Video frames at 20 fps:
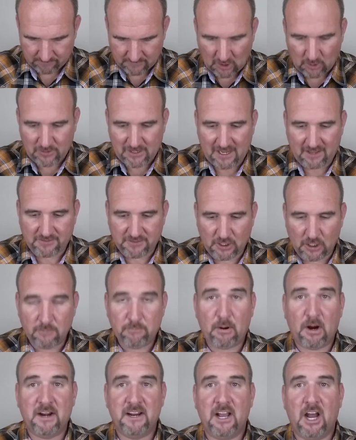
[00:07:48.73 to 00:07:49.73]
Oh yeah,
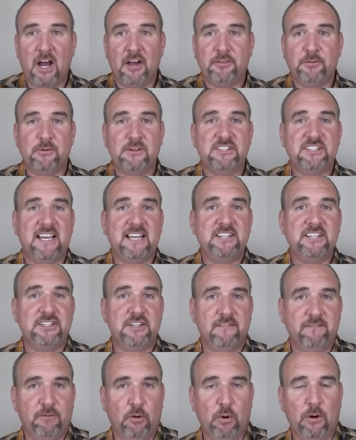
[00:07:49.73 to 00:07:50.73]
third-party
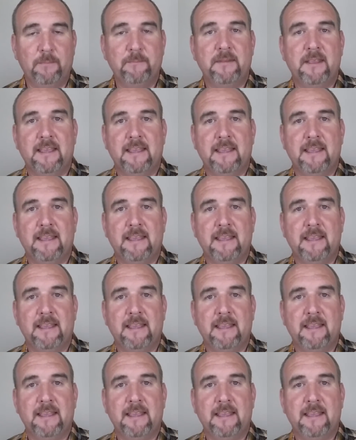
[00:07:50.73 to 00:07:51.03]
authorization form.